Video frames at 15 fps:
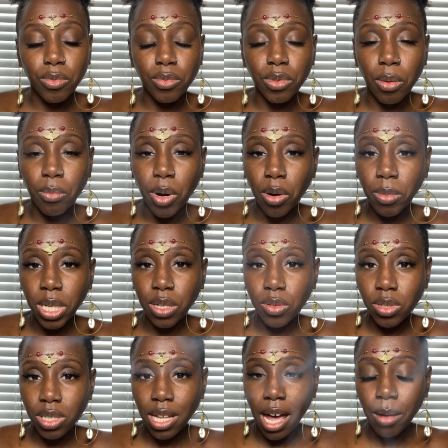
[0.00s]
The moment you
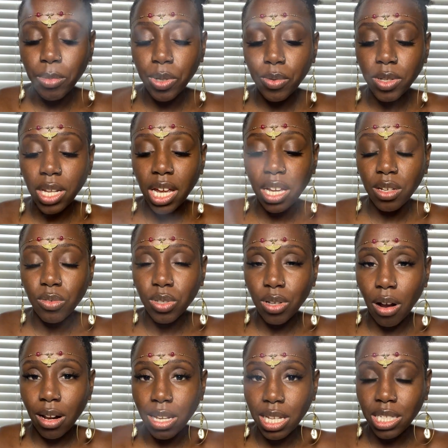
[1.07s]
stop doing that, you
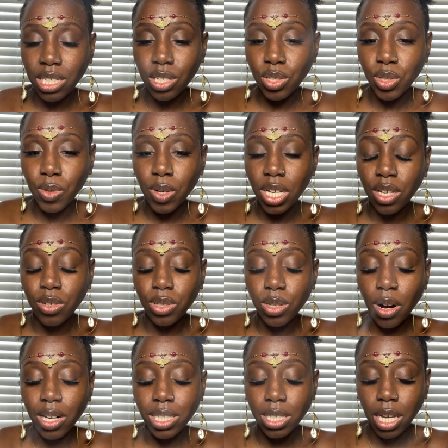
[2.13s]
start listening to it, and you
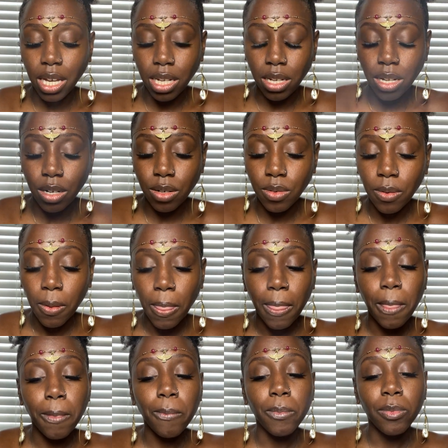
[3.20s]
start saying no,
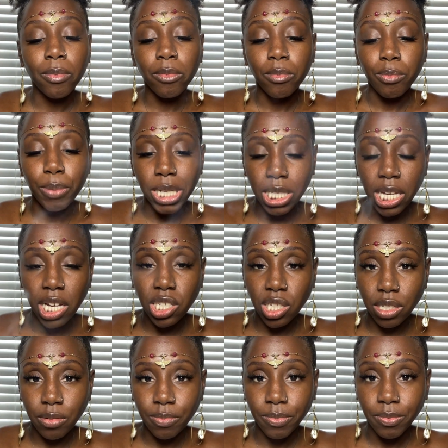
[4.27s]
protection.